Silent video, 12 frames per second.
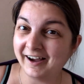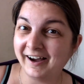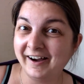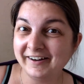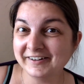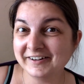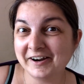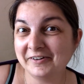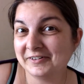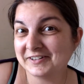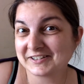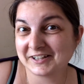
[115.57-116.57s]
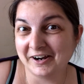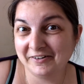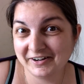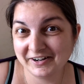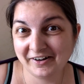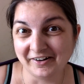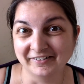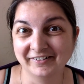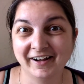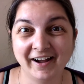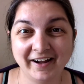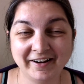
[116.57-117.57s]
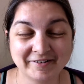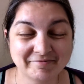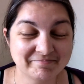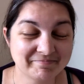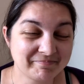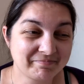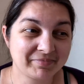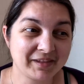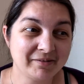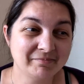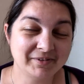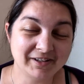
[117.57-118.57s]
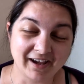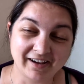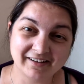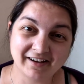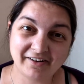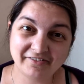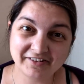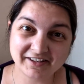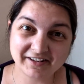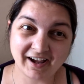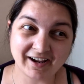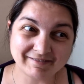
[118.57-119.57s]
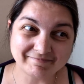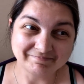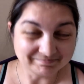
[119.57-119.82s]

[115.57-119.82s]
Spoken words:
I don't know what's going on. But yeah, other than that,